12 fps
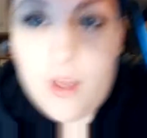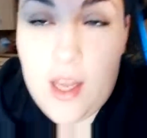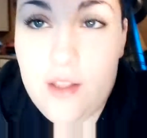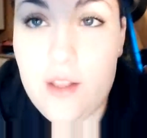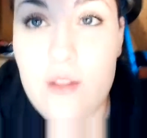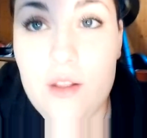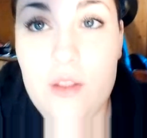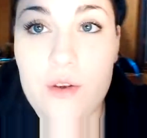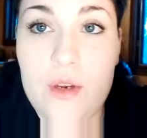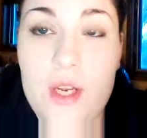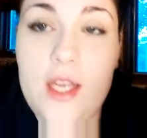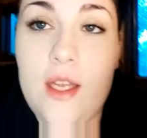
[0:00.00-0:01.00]
I think that they're
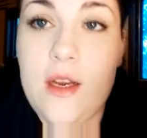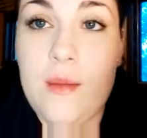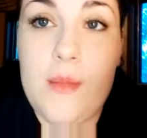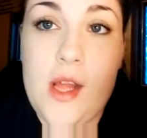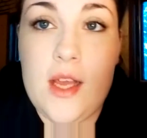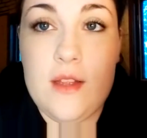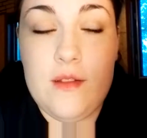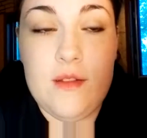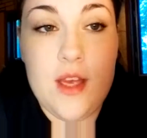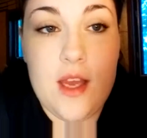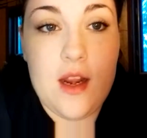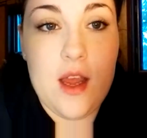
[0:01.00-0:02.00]
great, and I'm glad
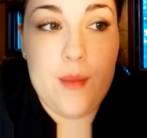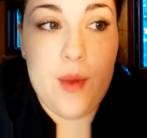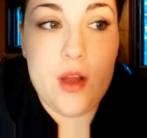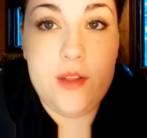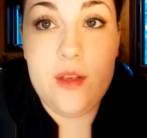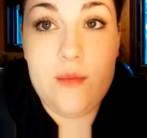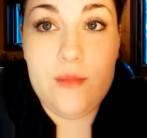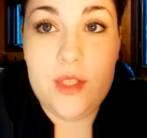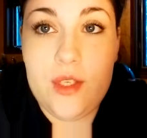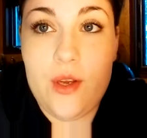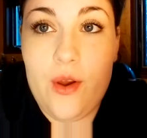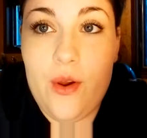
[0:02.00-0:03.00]
that I bought them.
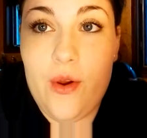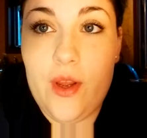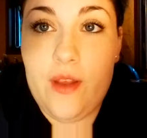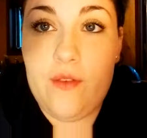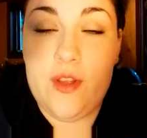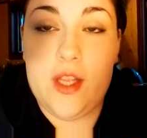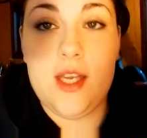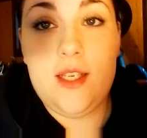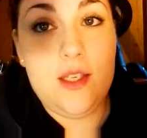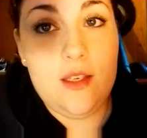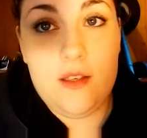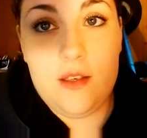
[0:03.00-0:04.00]
So if you
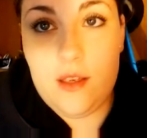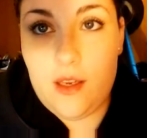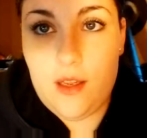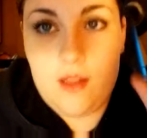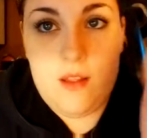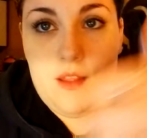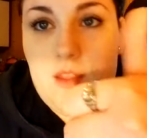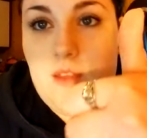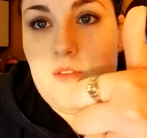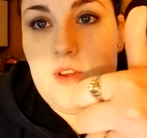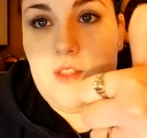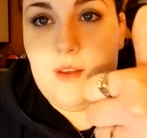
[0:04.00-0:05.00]
liked it,
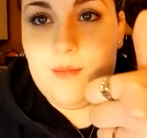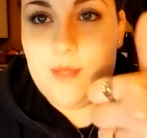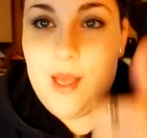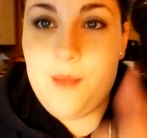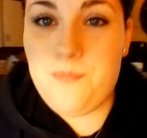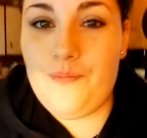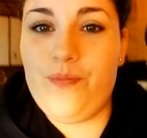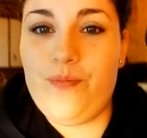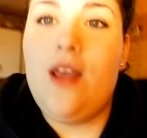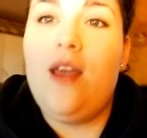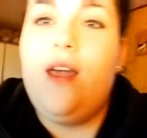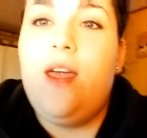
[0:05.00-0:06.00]
give it a thumbs up.
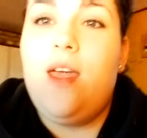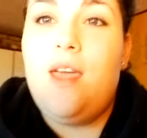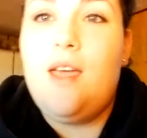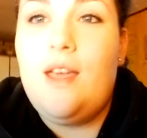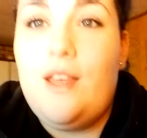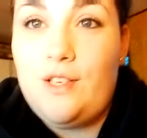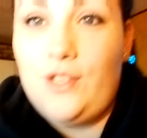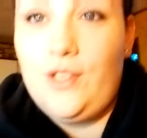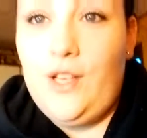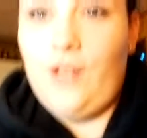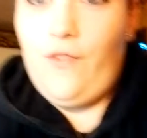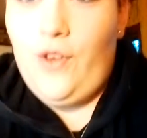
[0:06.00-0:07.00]
And
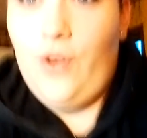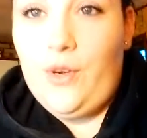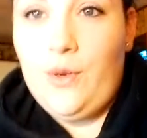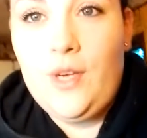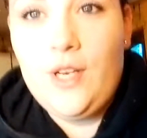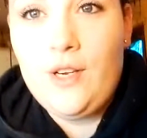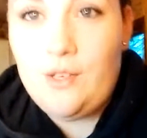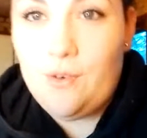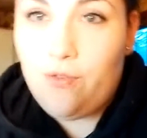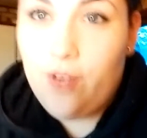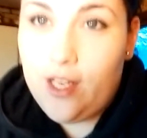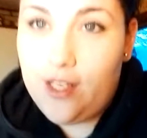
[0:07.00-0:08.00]
if you're new here,
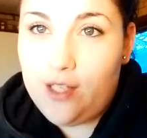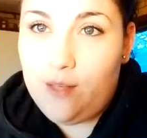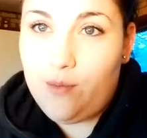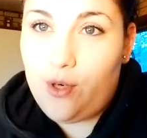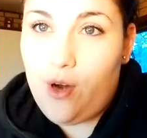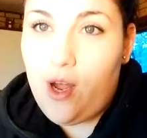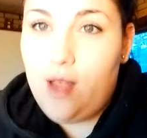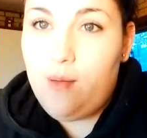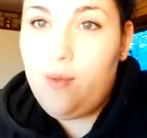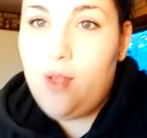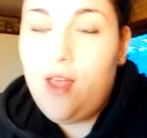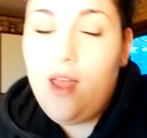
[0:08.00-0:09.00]
don't forget to subscribe.
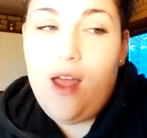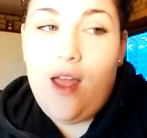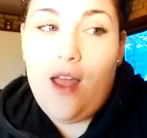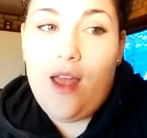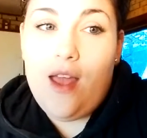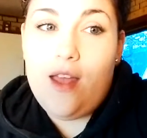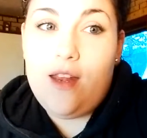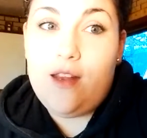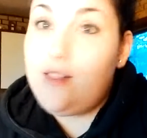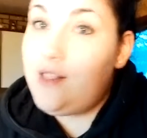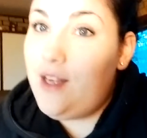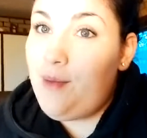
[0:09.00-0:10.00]
And I'll
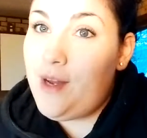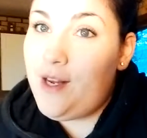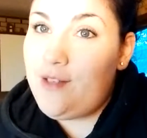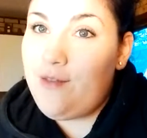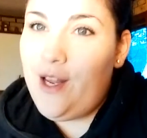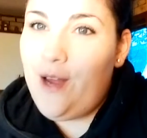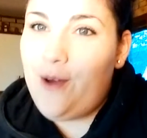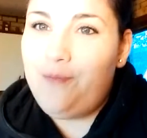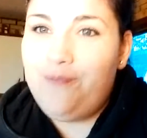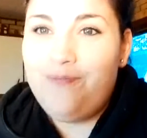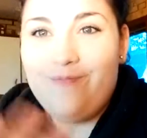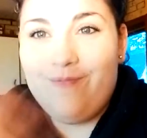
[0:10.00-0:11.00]
see you in my next video.
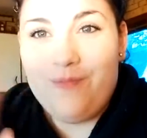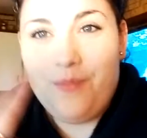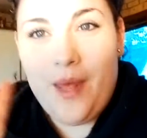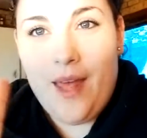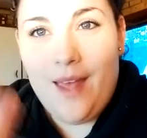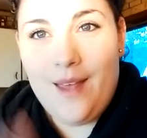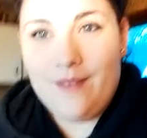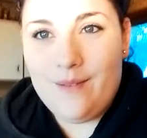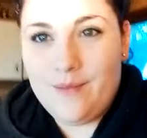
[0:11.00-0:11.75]
Bye.